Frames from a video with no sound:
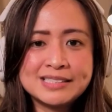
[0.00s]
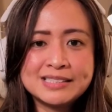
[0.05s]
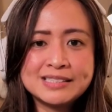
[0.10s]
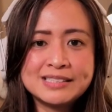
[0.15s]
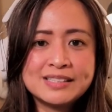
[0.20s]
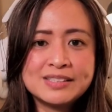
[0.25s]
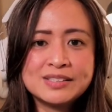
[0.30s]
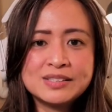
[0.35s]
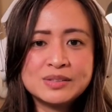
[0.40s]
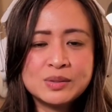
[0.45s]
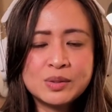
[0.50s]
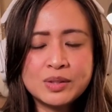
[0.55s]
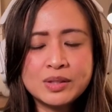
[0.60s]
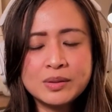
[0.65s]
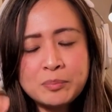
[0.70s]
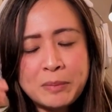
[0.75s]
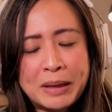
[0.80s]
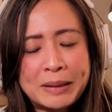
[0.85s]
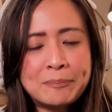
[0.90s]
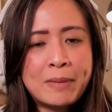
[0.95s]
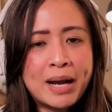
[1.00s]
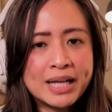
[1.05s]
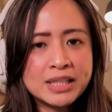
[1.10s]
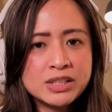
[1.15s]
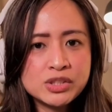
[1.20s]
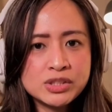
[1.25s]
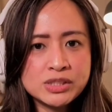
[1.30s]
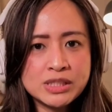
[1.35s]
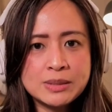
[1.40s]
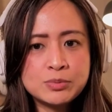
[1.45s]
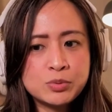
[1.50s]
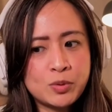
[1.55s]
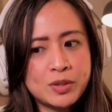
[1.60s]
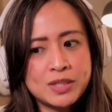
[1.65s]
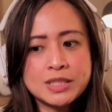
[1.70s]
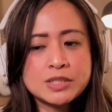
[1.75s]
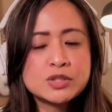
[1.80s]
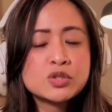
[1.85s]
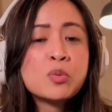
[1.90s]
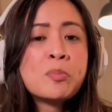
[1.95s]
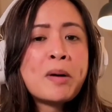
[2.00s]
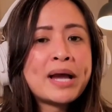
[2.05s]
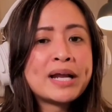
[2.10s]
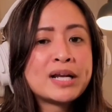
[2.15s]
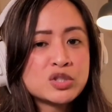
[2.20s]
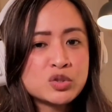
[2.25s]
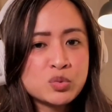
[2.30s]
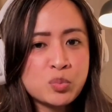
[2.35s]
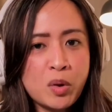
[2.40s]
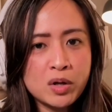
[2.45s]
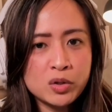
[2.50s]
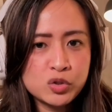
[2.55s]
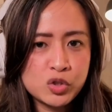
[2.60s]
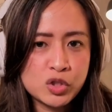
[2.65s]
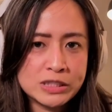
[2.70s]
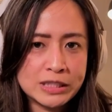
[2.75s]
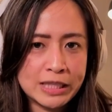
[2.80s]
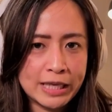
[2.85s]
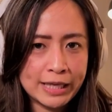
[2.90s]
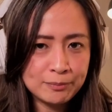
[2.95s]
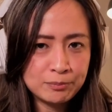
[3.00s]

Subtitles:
still, or my mind just keeps racing. So might as well just like